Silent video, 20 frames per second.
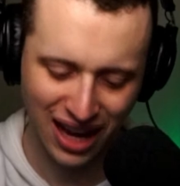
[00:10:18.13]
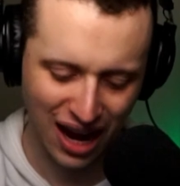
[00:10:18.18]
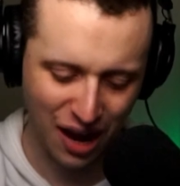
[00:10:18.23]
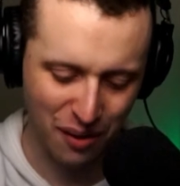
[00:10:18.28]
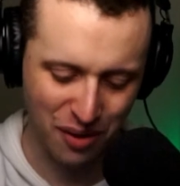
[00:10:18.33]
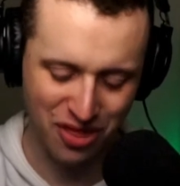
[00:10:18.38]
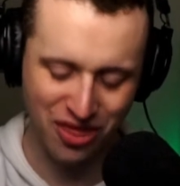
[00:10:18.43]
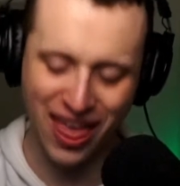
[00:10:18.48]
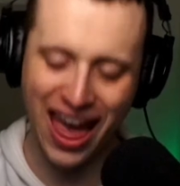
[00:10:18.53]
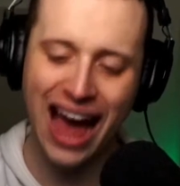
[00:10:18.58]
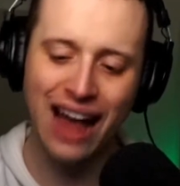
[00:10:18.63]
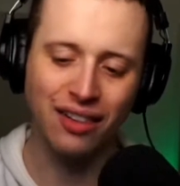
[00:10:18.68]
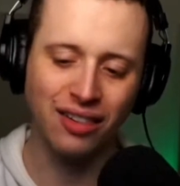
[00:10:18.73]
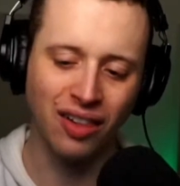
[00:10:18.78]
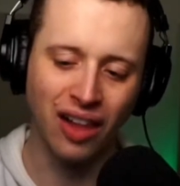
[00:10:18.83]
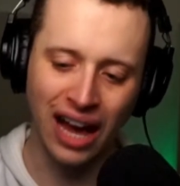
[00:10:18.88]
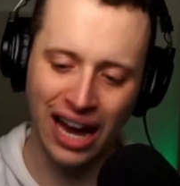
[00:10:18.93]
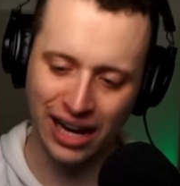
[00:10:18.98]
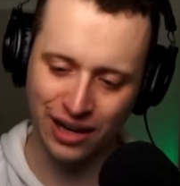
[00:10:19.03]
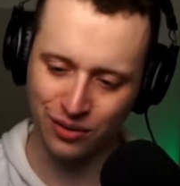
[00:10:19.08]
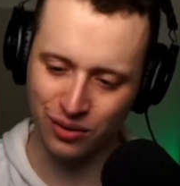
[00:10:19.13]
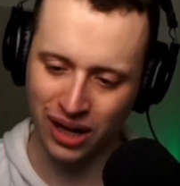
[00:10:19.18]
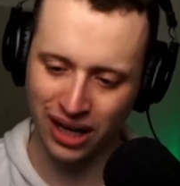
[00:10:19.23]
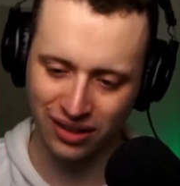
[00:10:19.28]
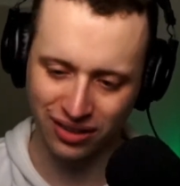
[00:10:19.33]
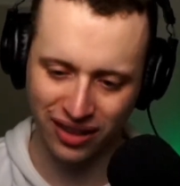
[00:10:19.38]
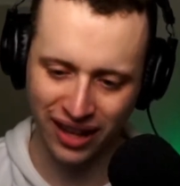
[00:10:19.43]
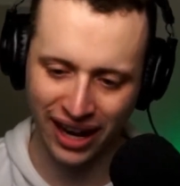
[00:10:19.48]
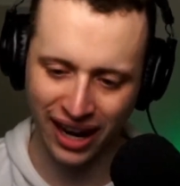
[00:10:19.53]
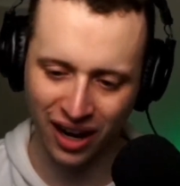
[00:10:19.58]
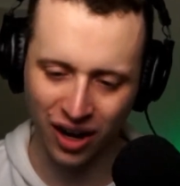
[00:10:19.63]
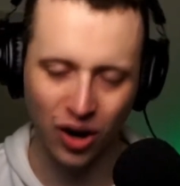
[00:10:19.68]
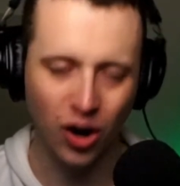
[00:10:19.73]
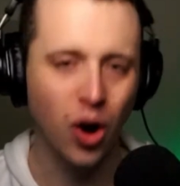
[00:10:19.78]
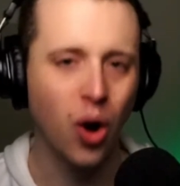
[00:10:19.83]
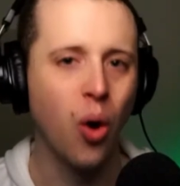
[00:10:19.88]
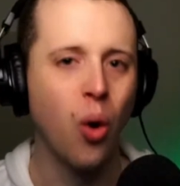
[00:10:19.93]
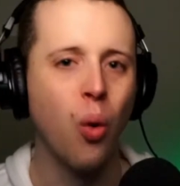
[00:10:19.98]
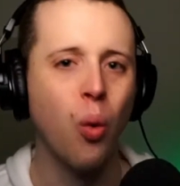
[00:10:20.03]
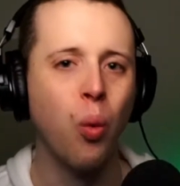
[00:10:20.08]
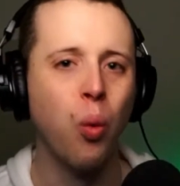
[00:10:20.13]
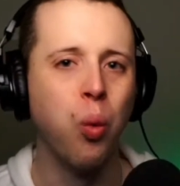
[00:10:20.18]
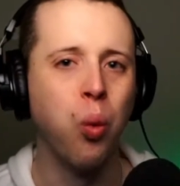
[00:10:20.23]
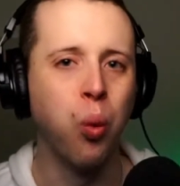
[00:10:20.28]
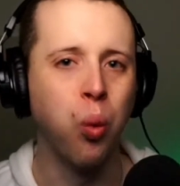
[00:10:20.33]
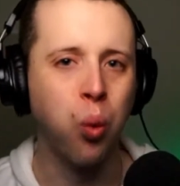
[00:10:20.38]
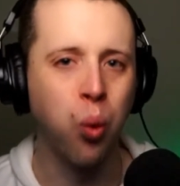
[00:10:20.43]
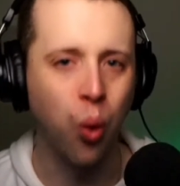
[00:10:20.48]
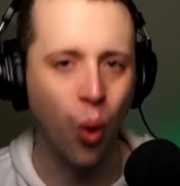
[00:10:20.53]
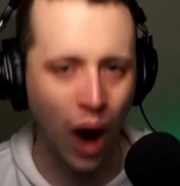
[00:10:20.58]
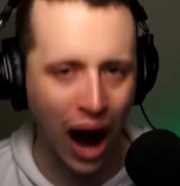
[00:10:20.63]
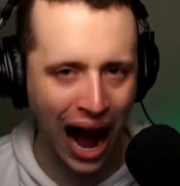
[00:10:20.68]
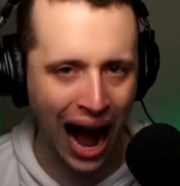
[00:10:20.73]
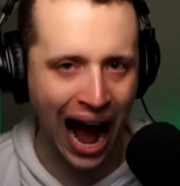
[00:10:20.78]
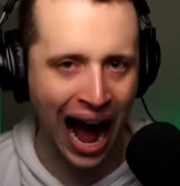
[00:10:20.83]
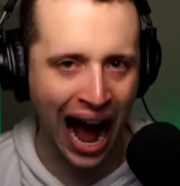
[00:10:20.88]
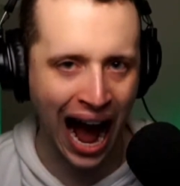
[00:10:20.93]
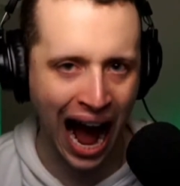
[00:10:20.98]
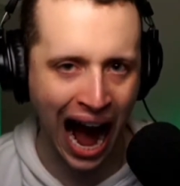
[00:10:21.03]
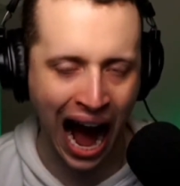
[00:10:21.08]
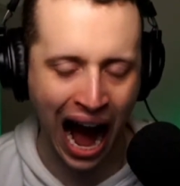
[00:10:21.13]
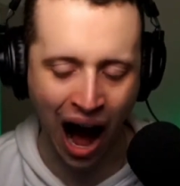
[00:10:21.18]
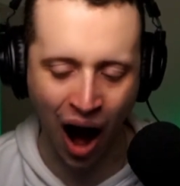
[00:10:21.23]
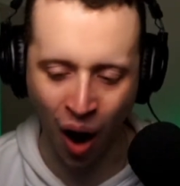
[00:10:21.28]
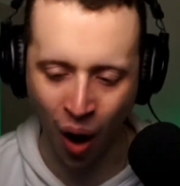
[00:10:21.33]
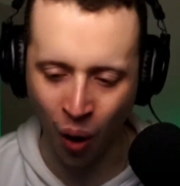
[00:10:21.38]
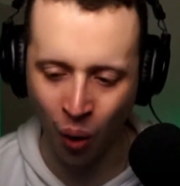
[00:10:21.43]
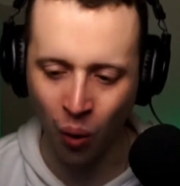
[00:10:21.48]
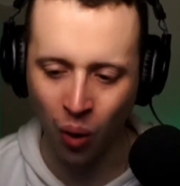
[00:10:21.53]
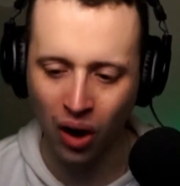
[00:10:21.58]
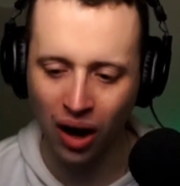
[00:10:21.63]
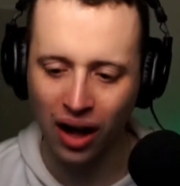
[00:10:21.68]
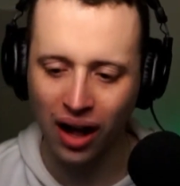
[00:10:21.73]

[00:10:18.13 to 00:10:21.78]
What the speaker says: I mean, that line right there. Wow.